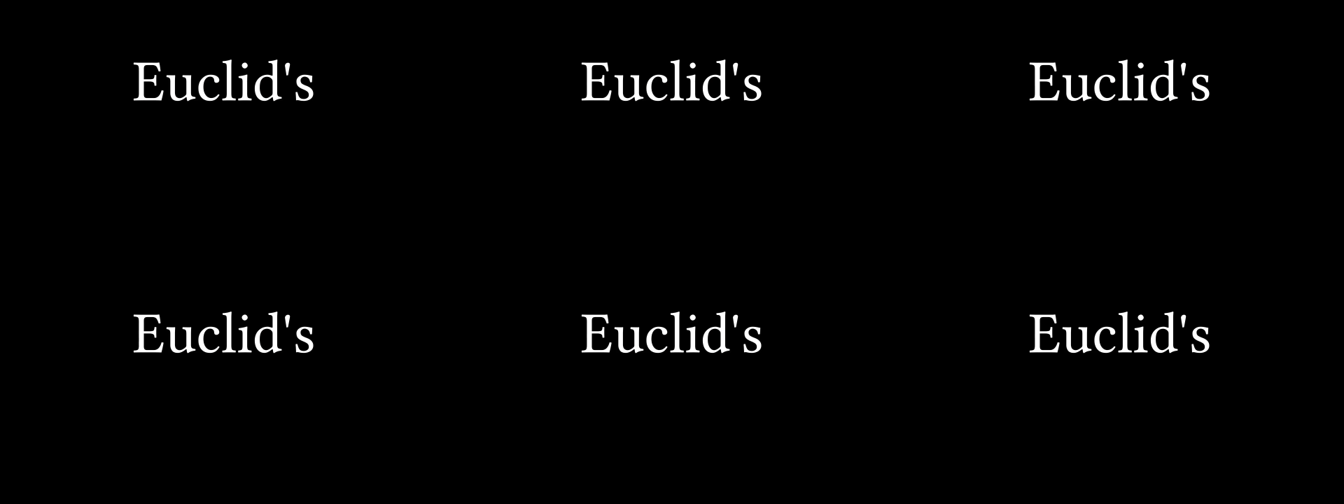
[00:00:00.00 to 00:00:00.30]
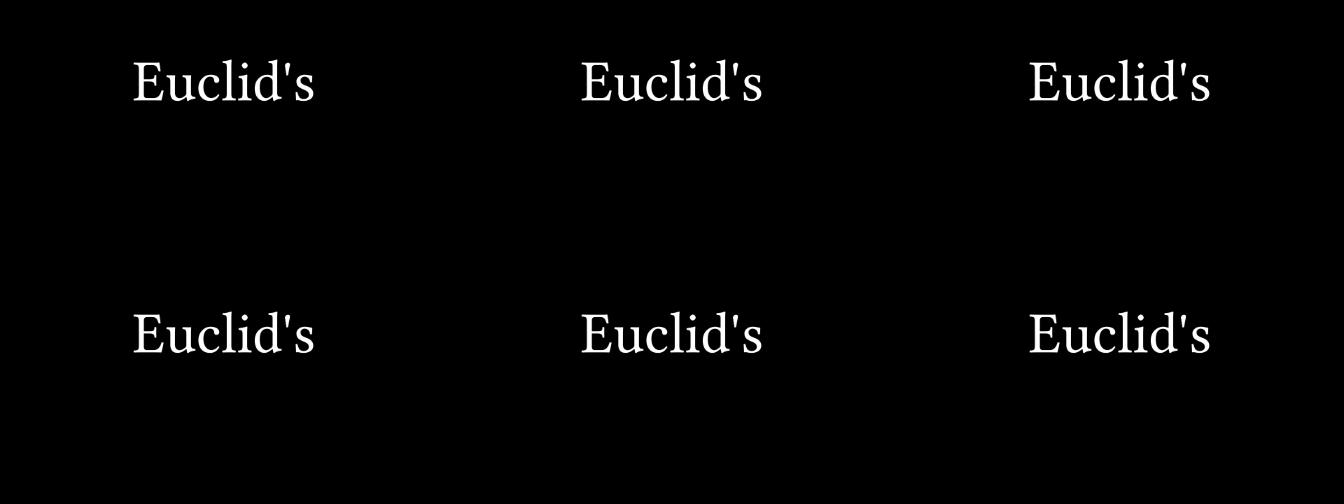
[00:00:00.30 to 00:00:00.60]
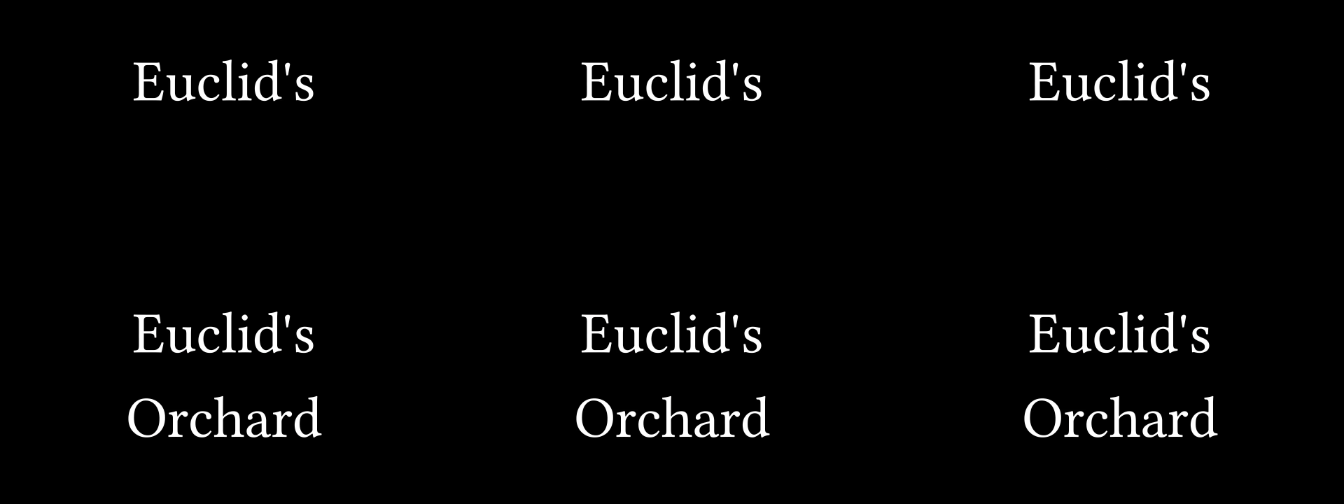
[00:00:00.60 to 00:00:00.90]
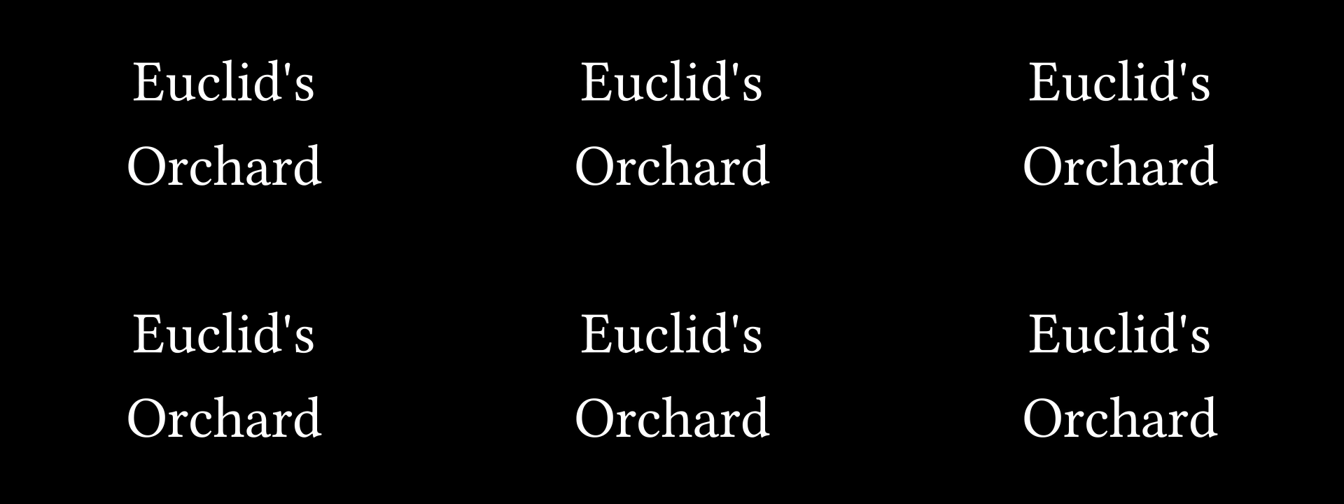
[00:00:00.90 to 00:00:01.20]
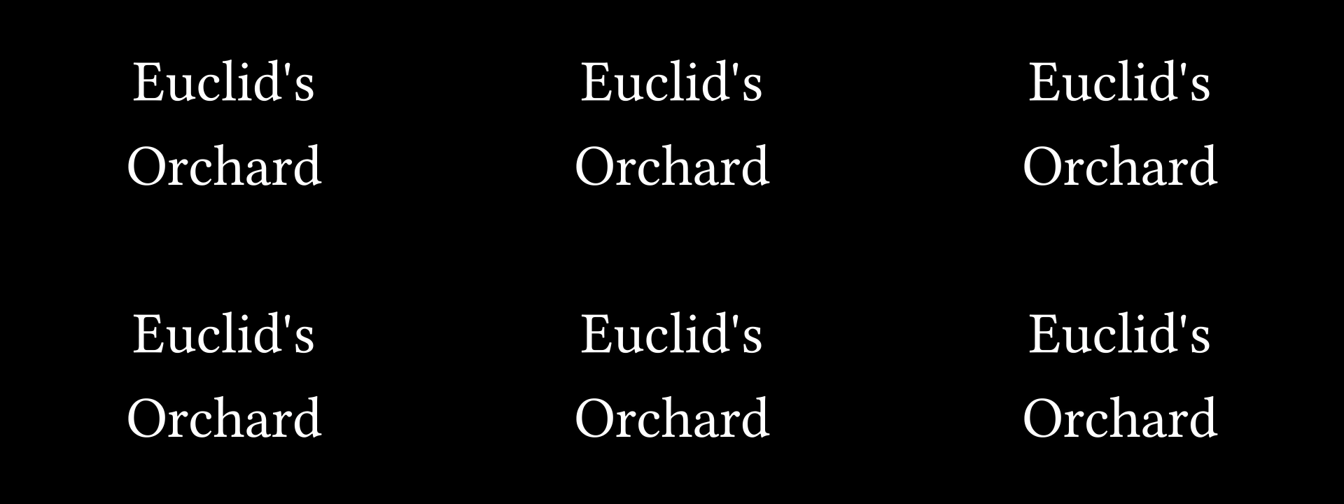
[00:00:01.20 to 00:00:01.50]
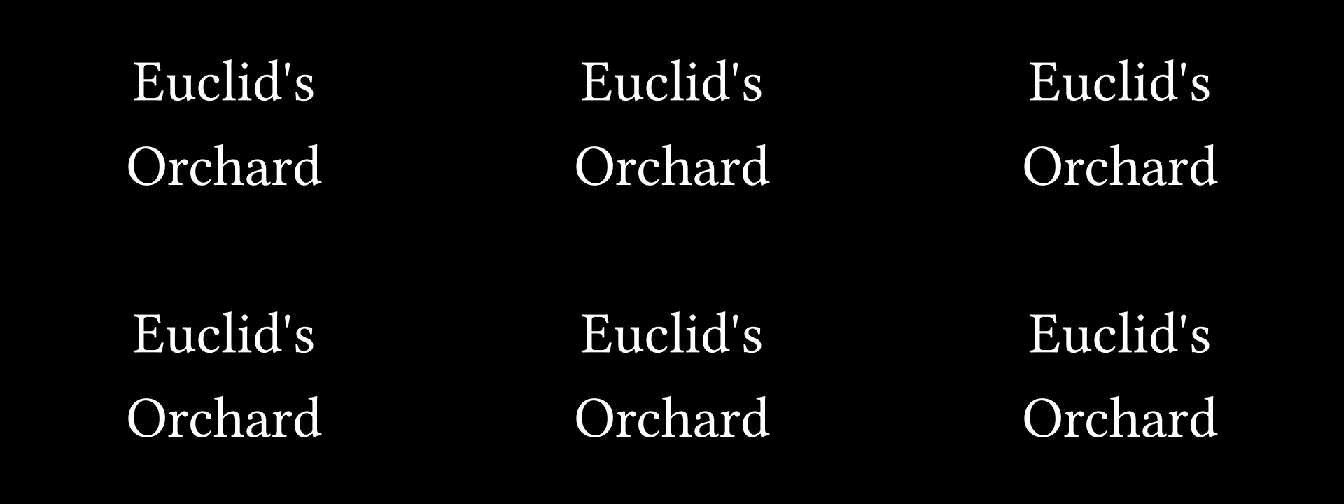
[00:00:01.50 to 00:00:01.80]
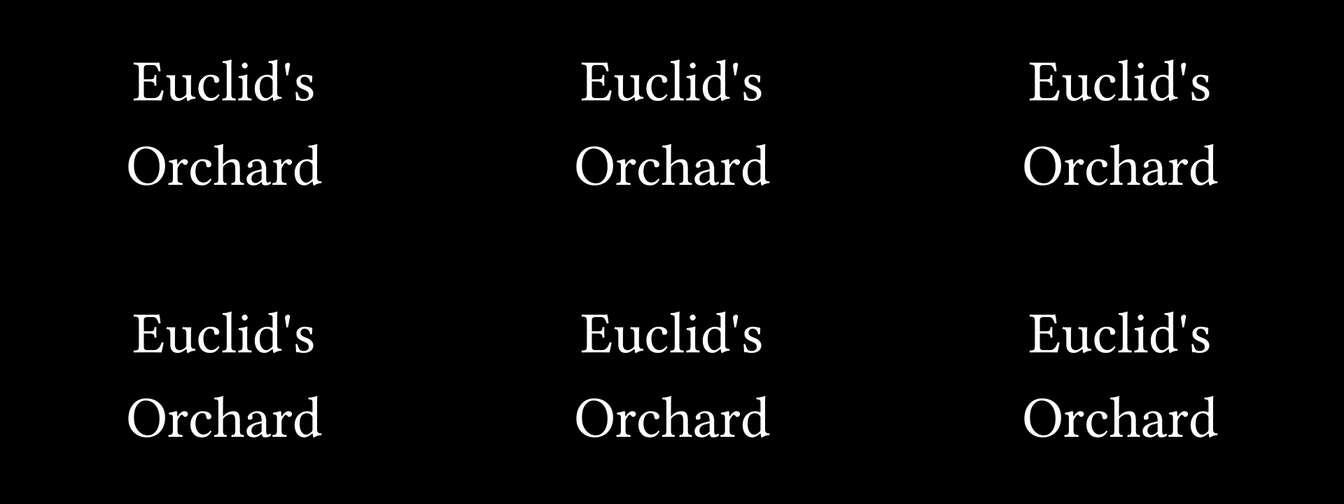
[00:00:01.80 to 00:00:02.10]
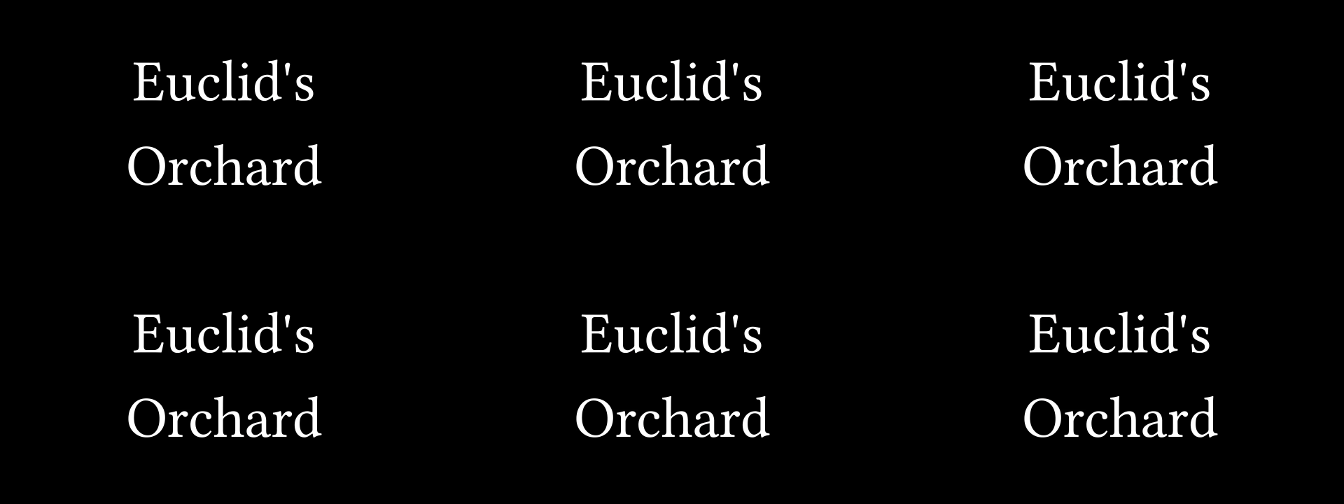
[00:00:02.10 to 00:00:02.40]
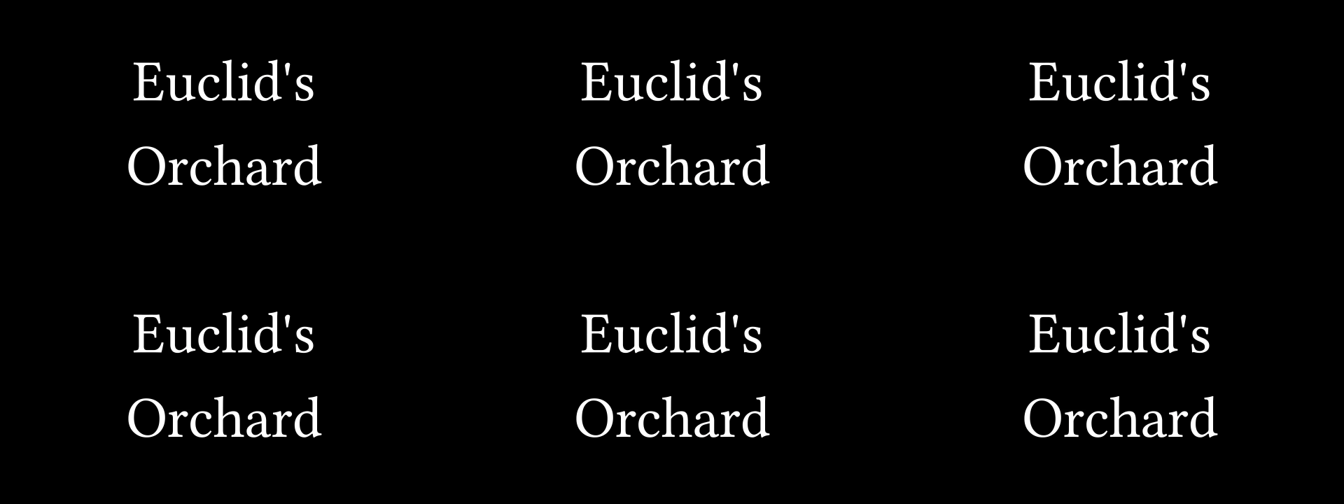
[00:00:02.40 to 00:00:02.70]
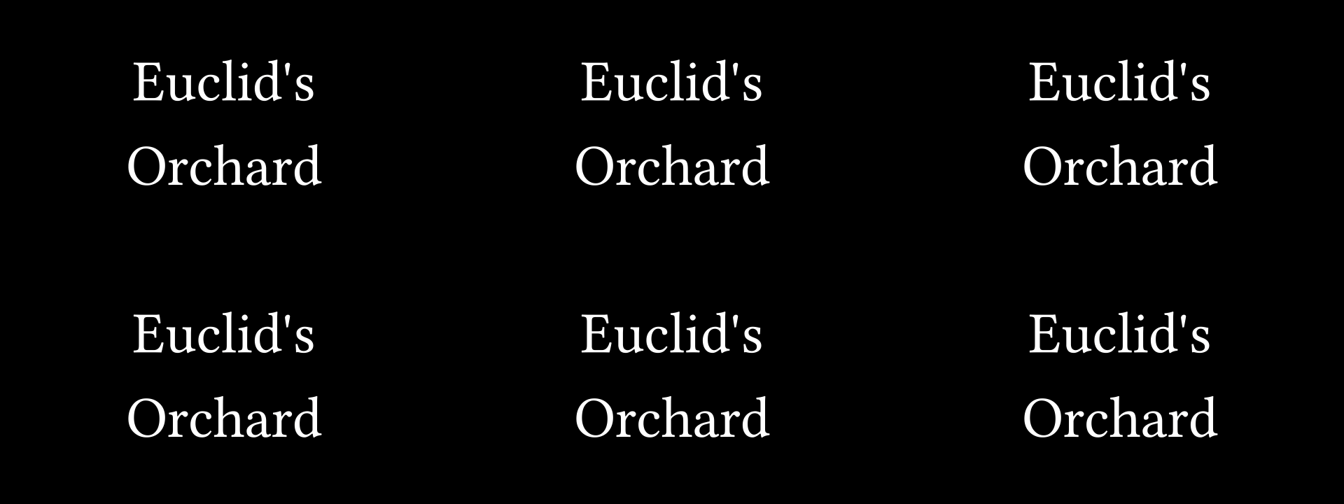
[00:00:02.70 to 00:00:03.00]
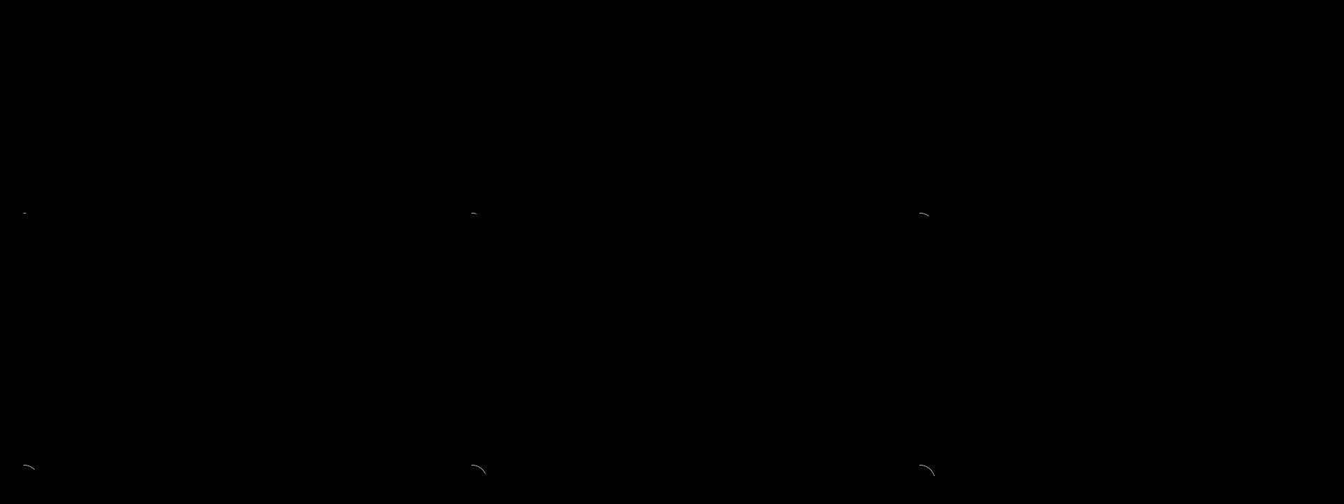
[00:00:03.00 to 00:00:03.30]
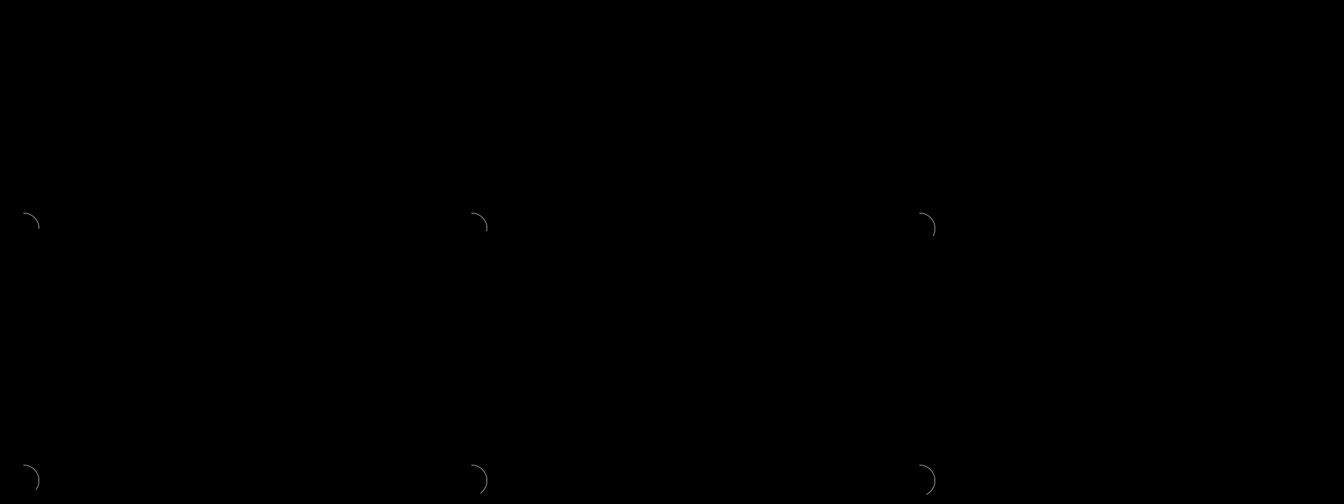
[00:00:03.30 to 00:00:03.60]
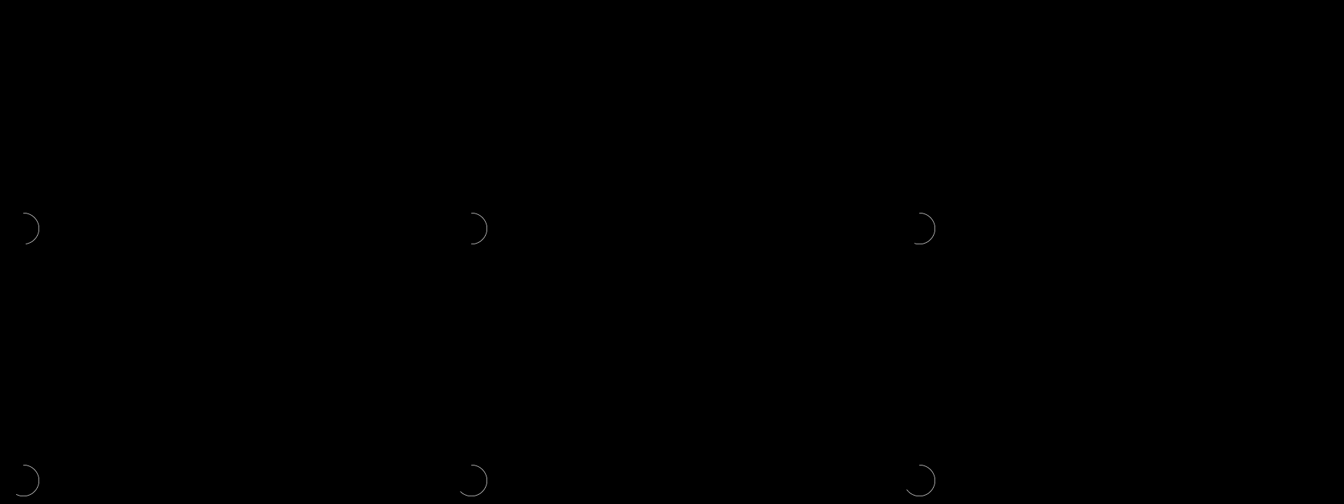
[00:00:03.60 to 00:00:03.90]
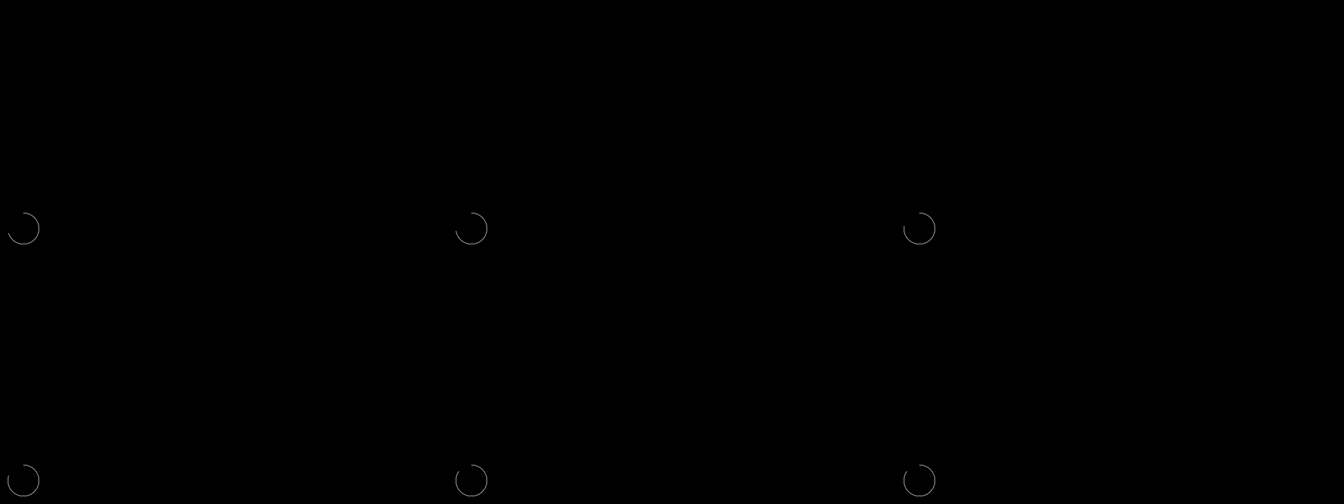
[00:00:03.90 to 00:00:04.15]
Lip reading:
No face is visible, so there are no lips to read.